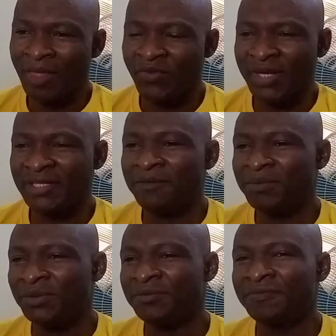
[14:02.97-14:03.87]
For
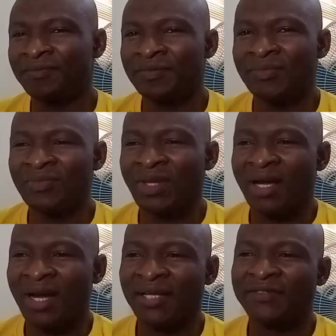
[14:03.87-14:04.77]
example,
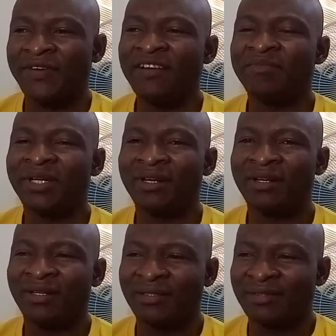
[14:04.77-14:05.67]
at 5
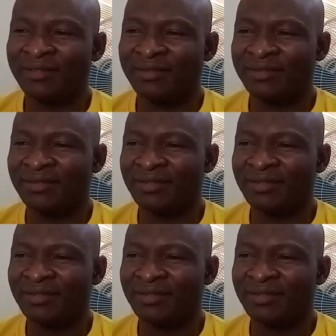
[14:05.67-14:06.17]
megahertz,